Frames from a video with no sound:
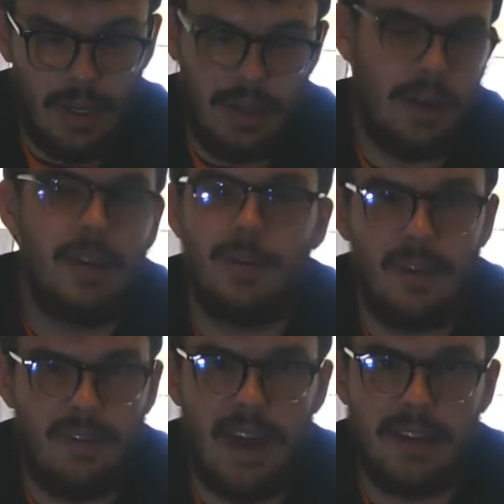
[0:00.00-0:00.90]
Now,
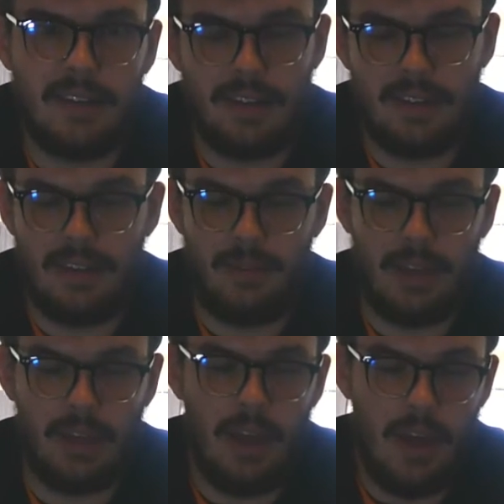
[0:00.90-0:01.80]
intermittent fasting is
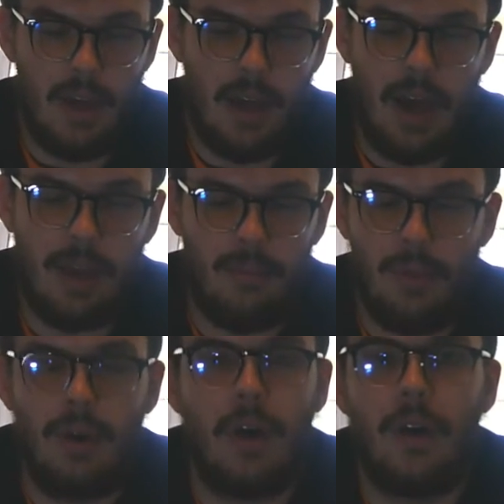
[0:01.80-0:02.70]
something I'm
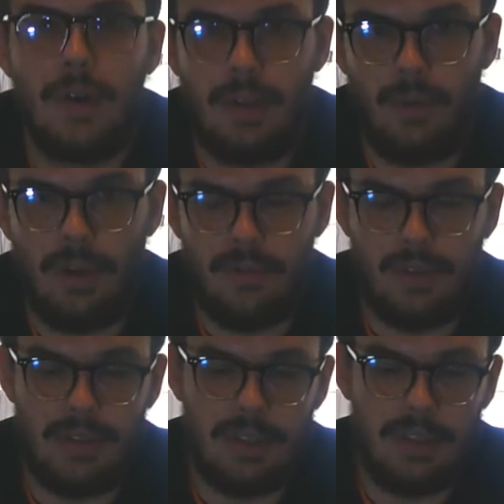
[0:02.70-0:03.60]
already well
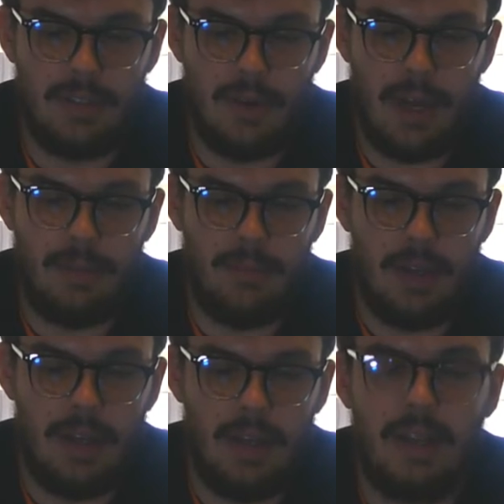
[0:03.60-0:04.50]
versed in, so I
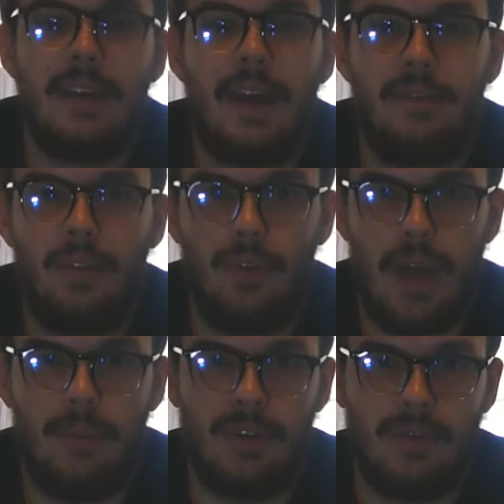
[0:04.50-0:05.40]
didn't have to do
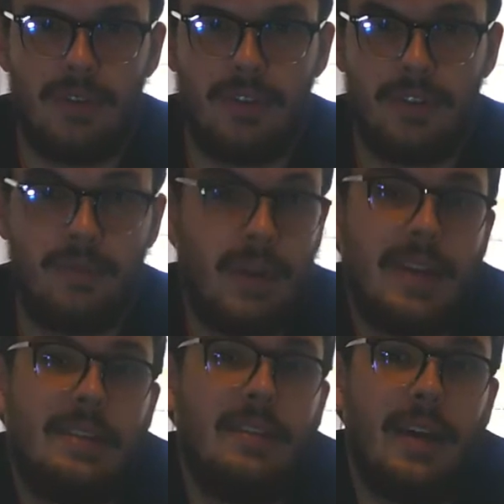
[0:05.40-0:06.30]
that much research, but I
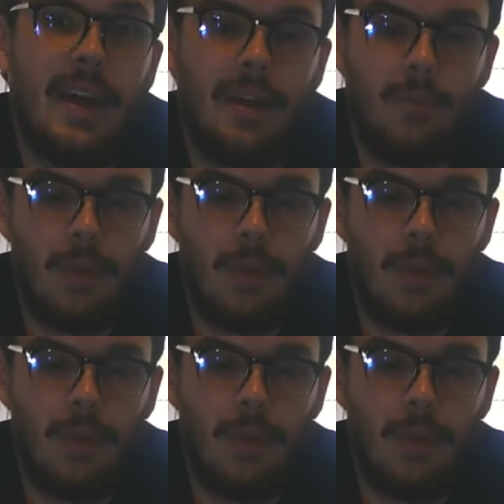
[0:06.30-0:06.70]
still am,